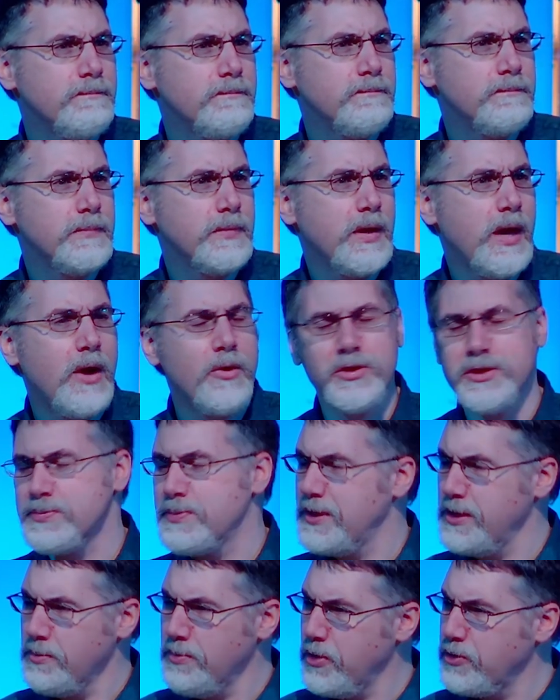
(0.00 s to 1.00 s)
how it's been
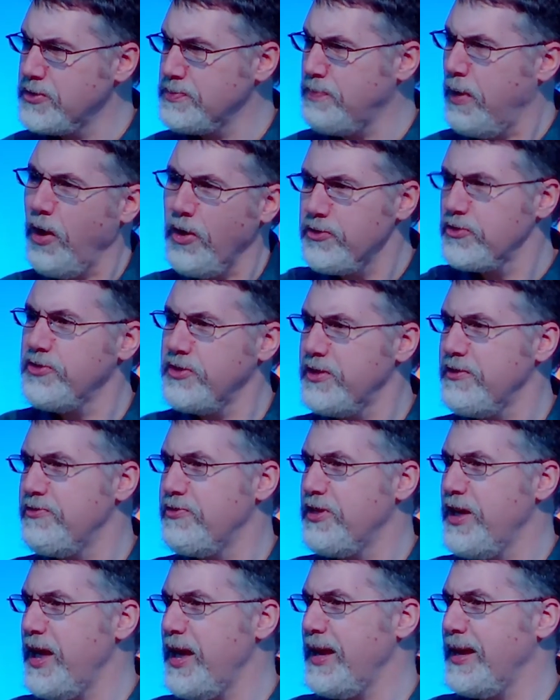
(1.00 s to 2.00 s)
the most positive
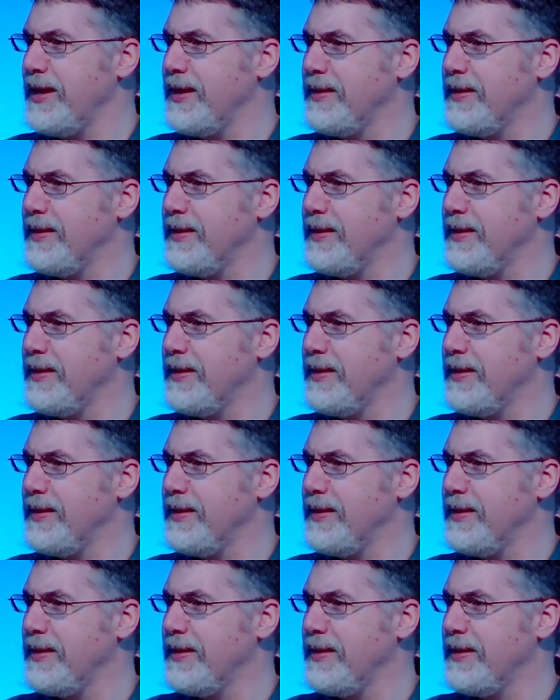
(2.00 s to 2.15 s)
thing,